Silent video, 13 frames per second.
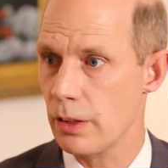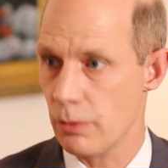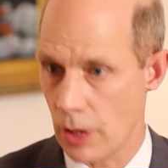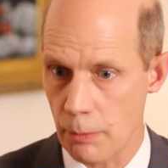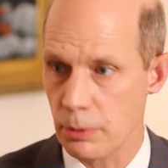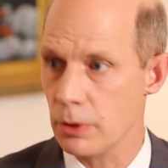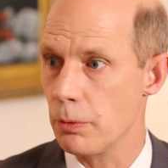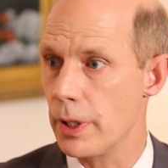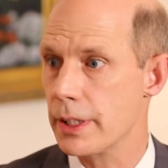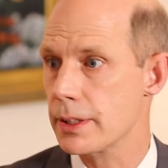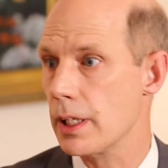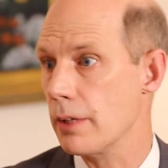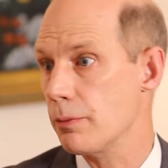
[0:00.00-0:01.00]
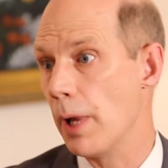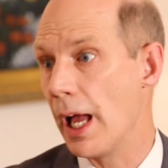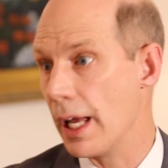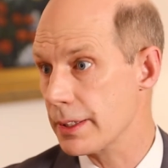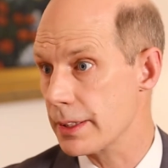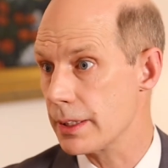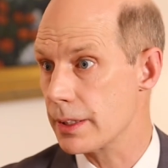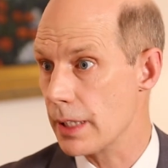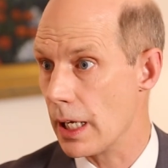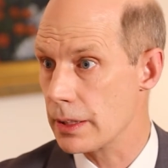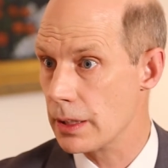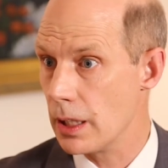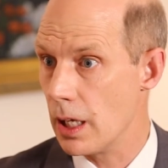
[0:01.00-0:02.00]
couple of weeks that have passed since
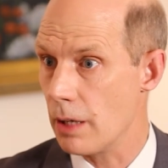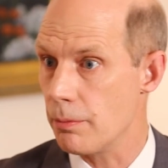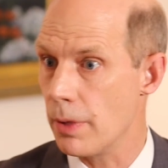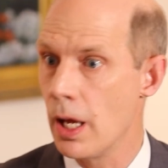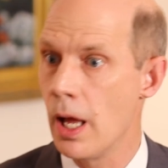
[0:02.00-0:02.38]
that time.